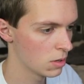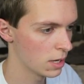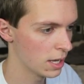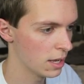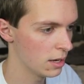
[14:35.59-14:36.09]

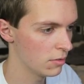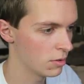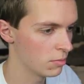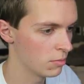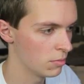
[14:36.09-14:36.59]
I can't
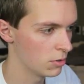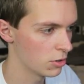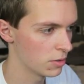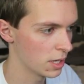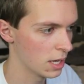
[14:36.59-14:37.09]
even
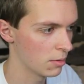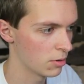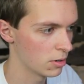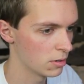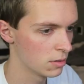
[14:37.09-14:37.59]
turn the
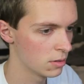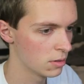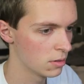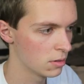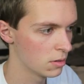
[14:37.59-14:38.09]
camera.
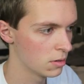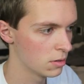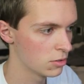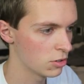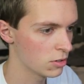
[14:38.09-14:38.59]

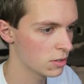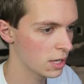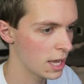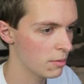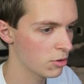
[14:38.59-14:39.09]
Turn the
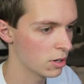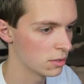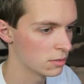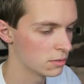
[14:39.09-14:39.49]
camera.